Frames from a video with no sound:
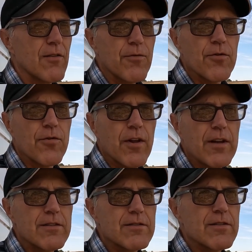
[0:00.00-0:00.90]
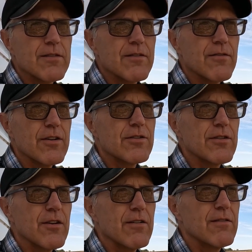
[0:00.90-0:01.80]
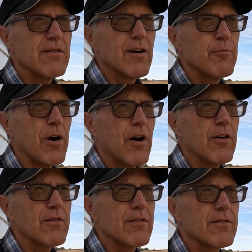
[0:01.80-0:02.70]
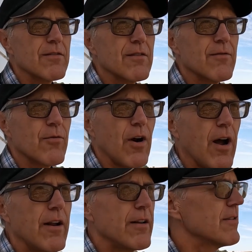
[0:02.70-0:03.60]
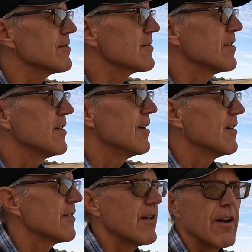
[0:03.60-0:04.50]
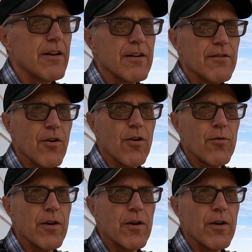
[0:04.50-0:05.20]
a few things this year about varieties that I didn't know.